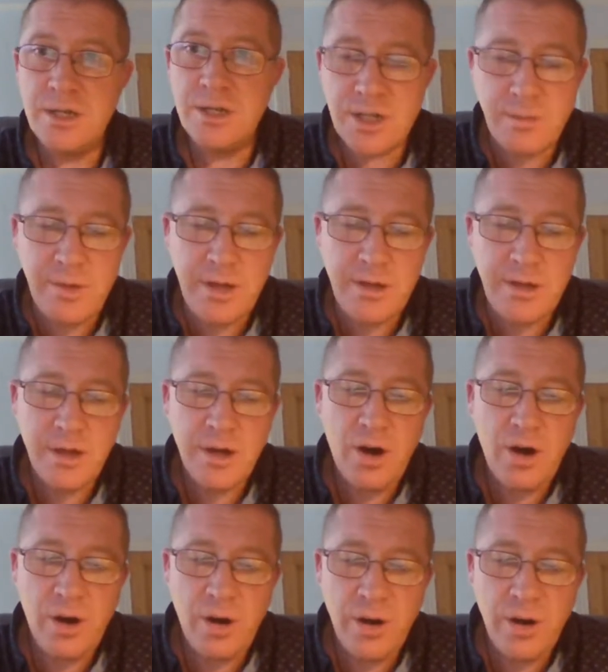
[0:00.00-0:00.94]
Something
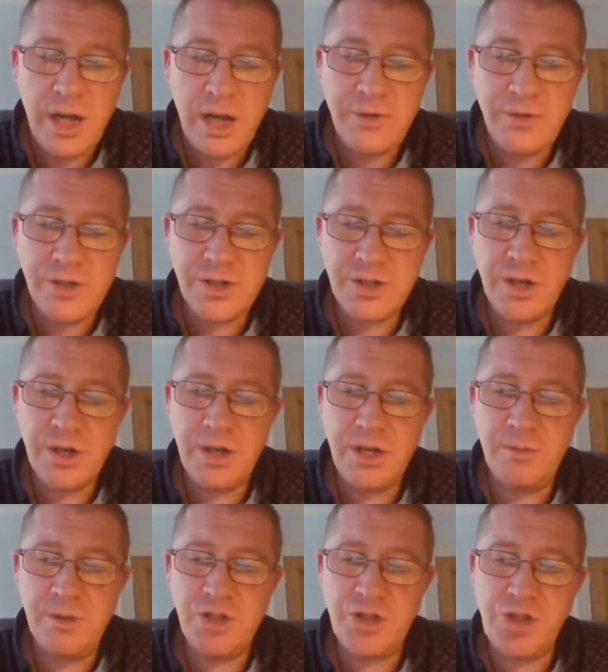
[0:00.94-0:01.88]
hot and heavy
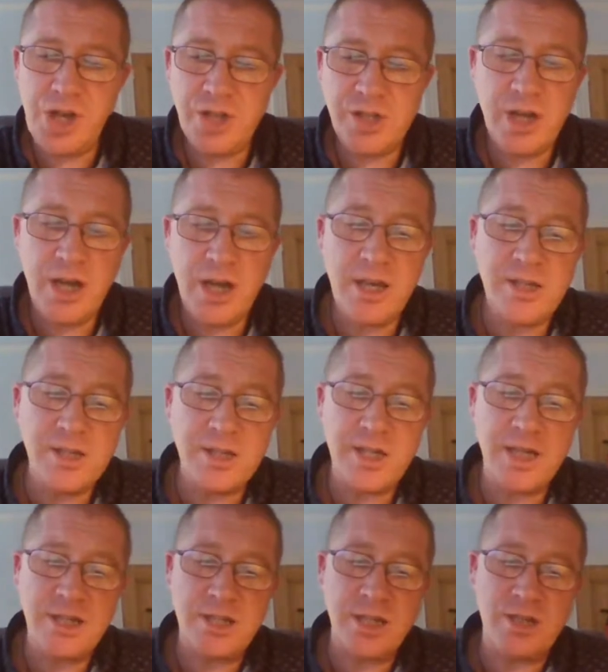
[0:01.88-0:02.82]
stirred in my chest, and I
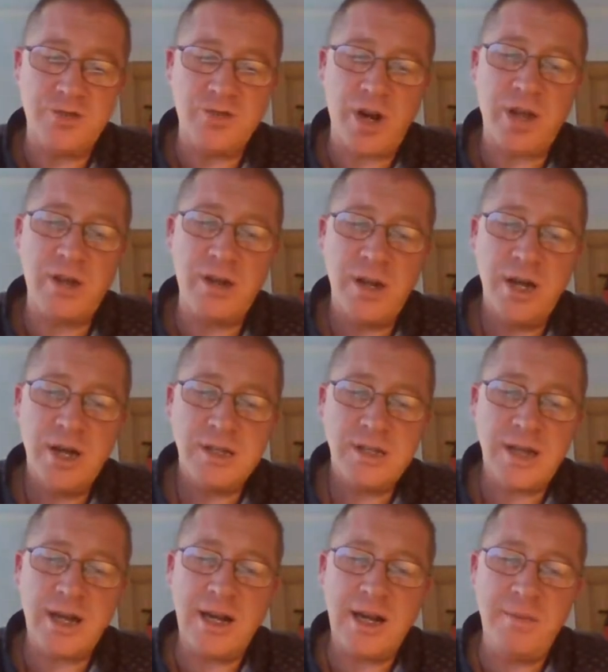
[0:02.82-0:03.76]
hesitated,
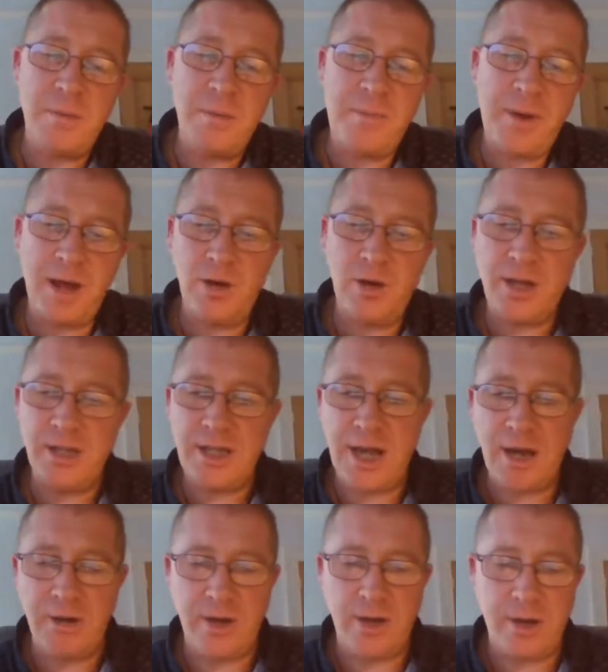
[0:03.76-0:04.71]
dangling my pack, looking
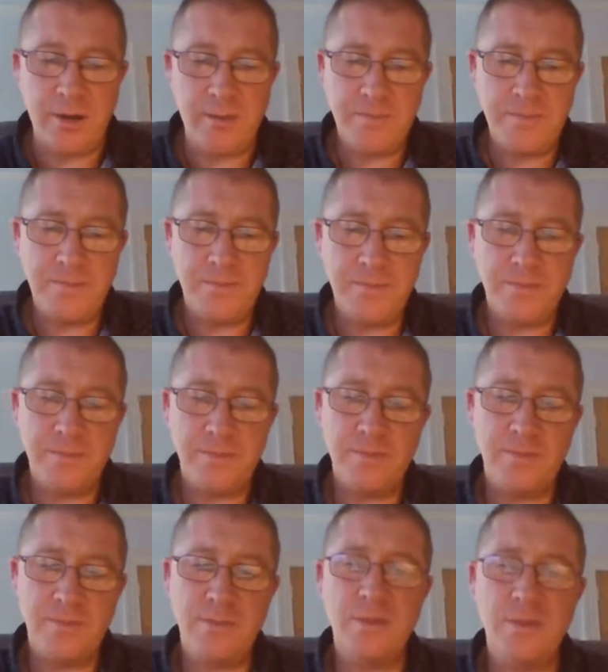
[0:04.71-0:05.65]
down at her.
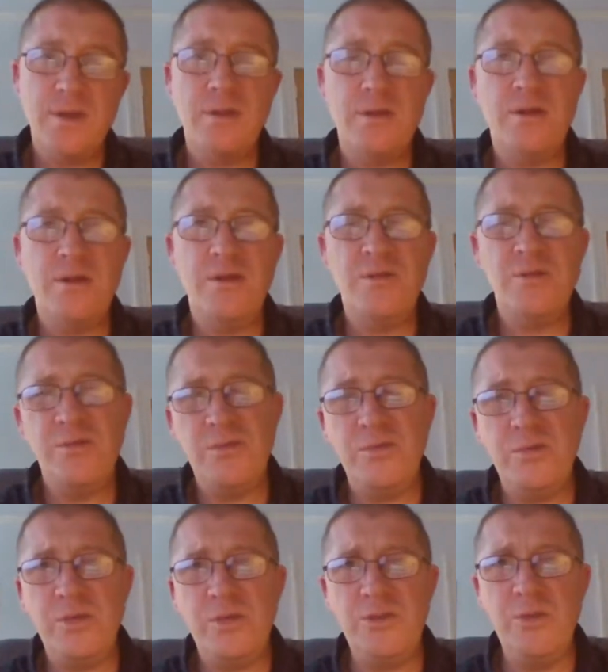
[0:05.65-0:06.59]

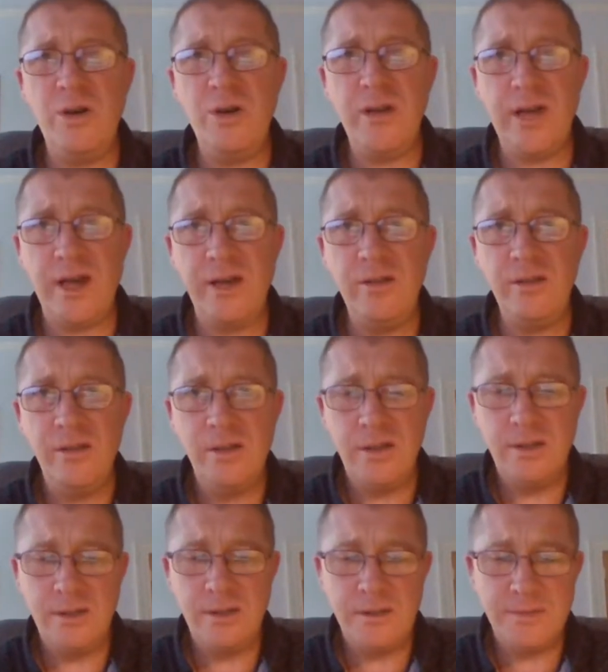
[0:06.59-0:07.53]
What do you want, Gail?
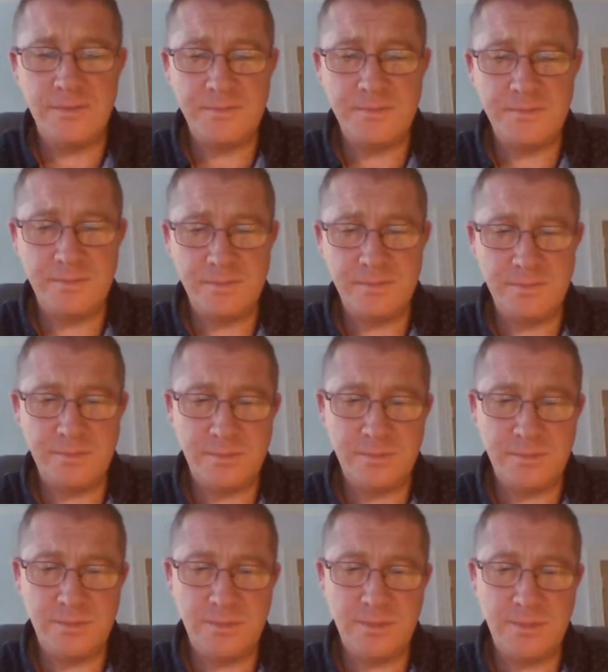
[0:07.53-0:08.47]

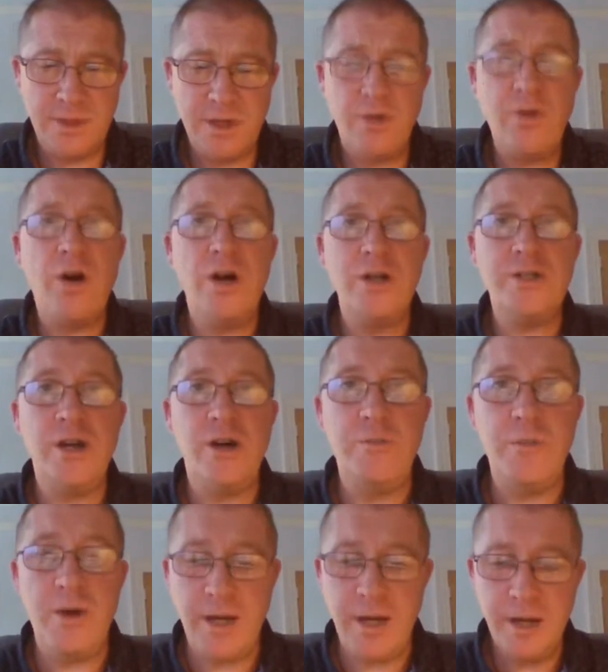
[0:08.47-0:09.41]
Her eyes
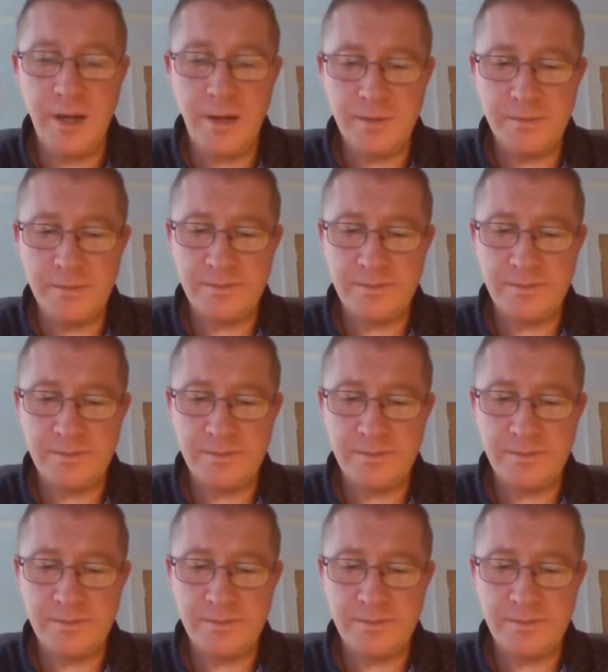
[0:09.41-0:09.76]
held mine.